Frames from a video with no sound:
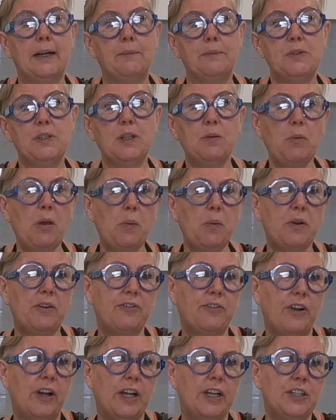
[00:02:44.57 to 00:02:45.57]
So you might want to
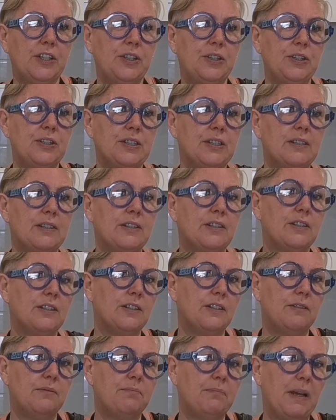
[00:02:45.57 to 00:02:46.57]
find you just
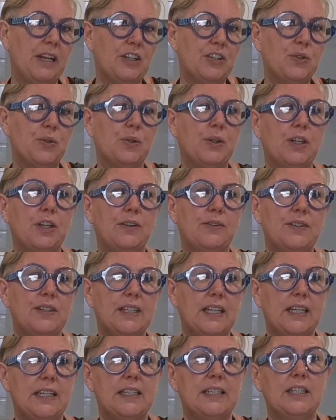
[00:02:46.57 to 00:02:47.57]
make sure that you've
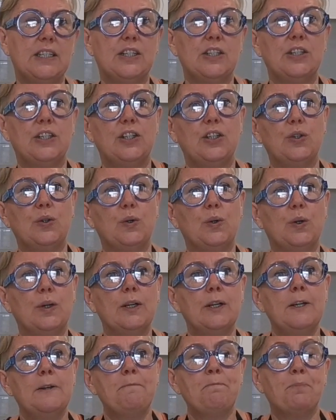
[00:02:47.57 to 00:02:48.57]
seasoned your
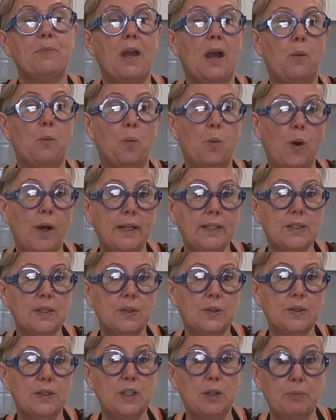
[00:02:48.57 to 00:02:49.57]
white
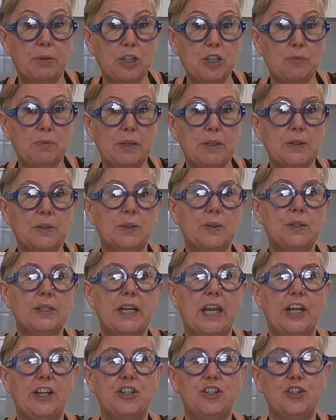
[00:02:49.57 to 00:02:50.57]
sauce, your bechamel sauce,
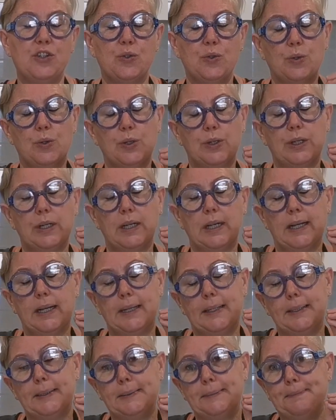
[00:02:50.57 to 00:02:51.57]
and your
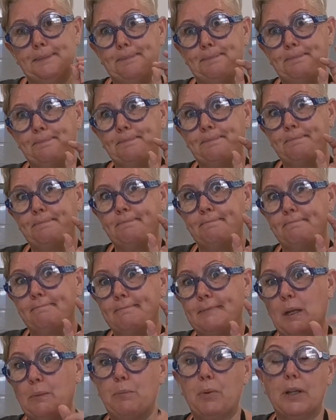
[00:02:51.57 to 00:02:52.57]

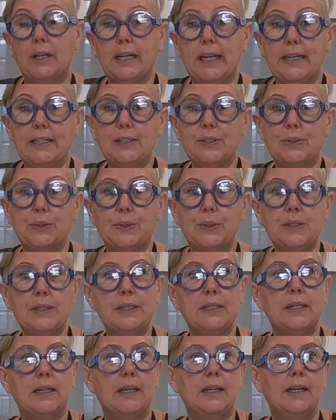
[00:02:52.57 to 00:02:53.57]
bolognese
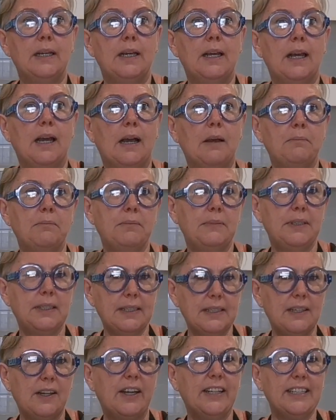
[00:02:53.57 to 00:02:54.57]
sauce.
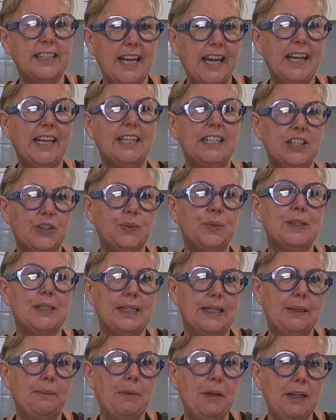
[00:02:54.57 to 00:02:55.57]
Just like take it to its
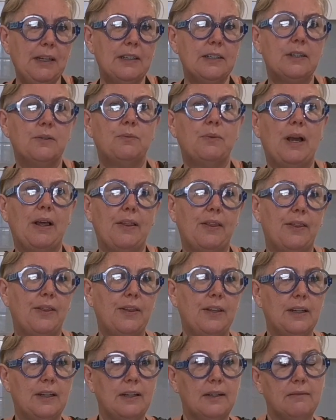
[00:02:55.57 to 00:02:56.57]
limit rather
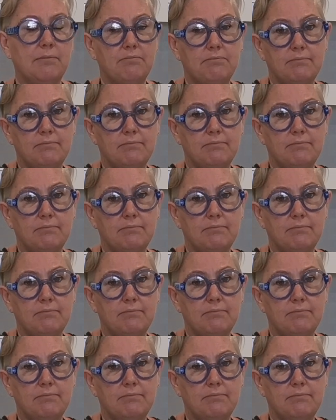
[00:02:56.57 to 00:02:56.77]
than